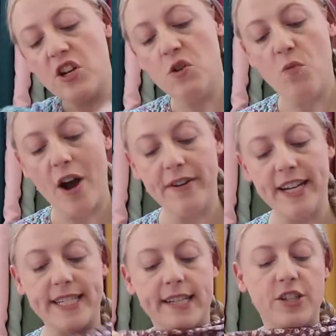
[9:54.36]
you won't
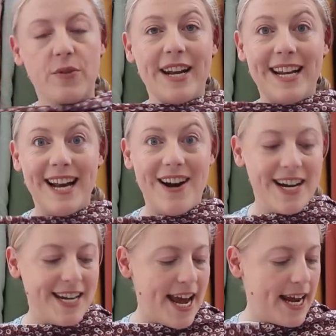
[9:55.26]
need to do any
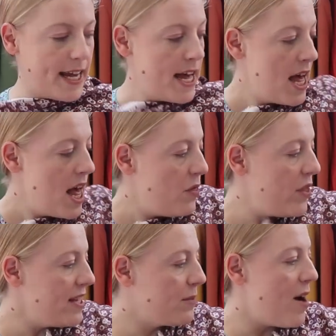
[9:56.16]
lining.
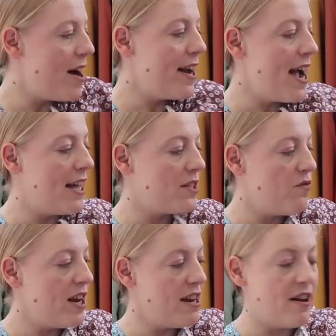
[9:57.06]
This one has a
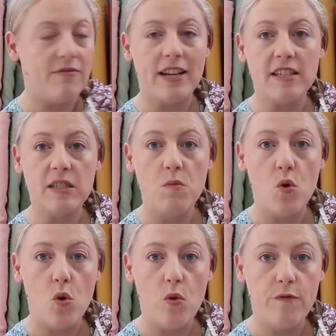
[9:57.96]
really lovely
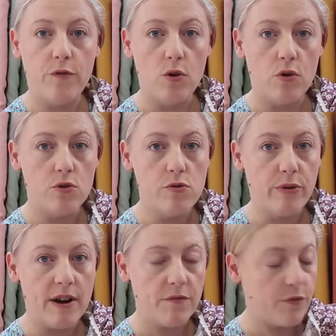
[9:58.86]
small floral
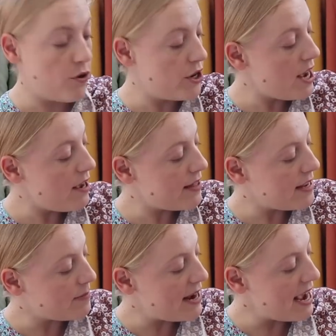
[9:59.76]
print for you.
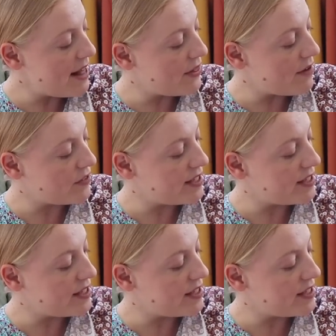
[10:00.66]
There's my hand there for